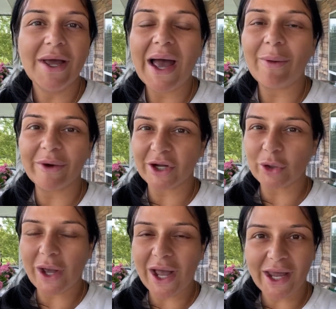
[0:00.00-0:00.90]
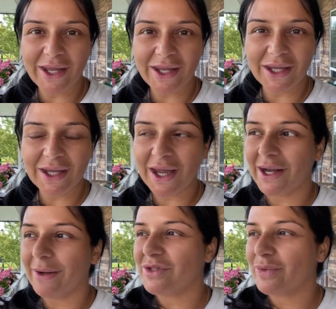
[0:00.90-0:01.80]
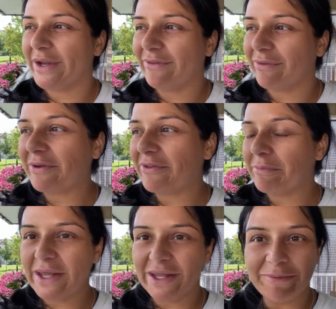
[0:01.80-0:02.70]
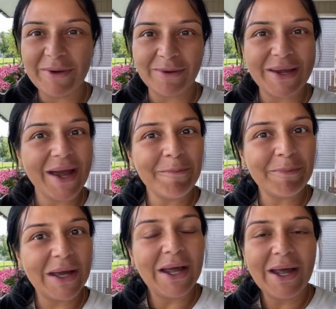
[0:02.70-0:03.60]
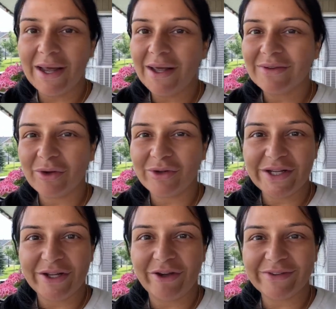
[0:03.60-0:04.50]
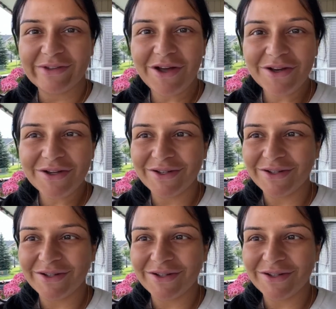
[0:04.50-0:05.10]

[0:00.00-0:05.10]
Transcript: and we're gonna go kayaking and I'm just waiting for my friend Bailey to pick me up, so I'll take you guys along.